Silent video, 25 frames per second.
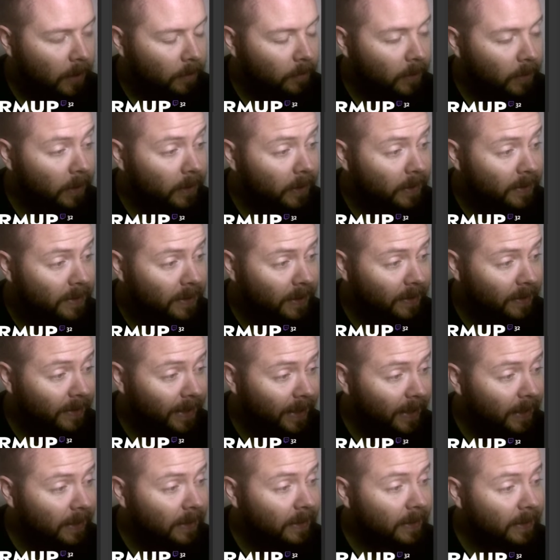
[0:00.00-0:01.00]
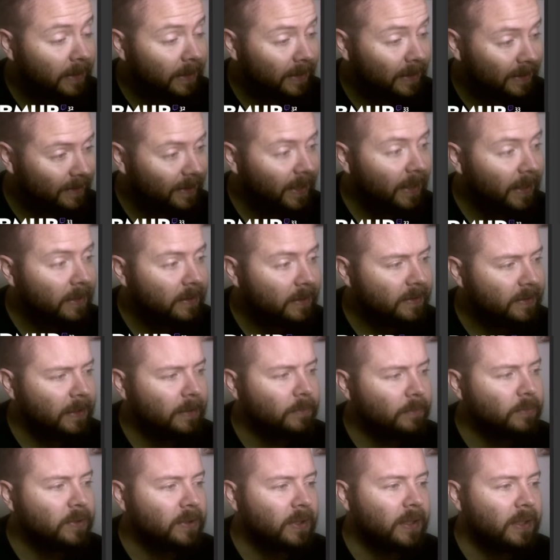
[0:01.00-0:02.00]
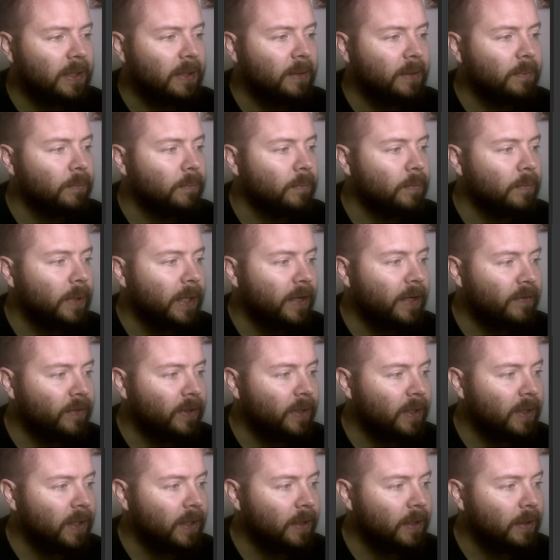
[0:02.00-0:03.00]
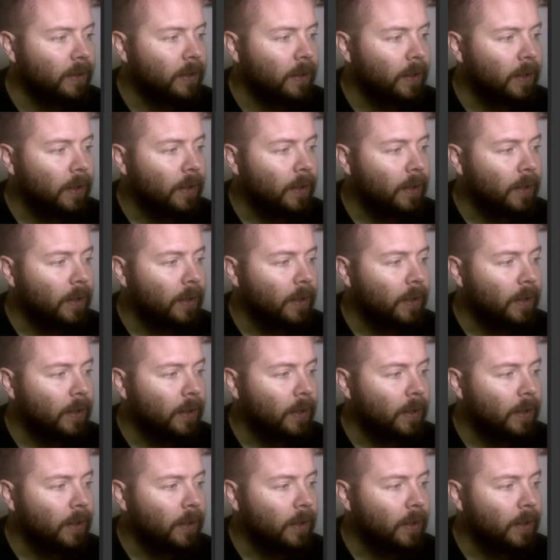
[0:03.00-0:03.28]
But it's a daily, exact same time every day.